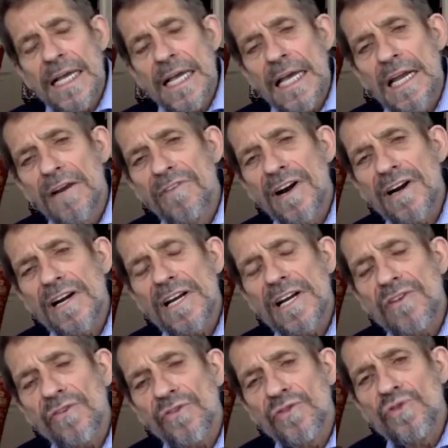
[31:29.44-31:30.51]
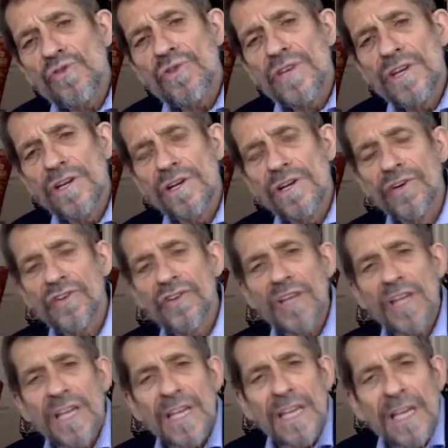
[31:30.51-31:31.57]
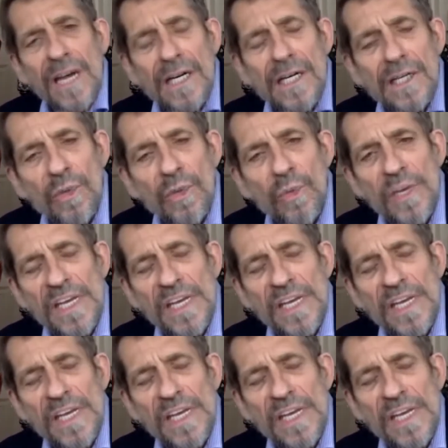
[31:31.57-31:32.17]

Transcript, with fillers: In a very few years, we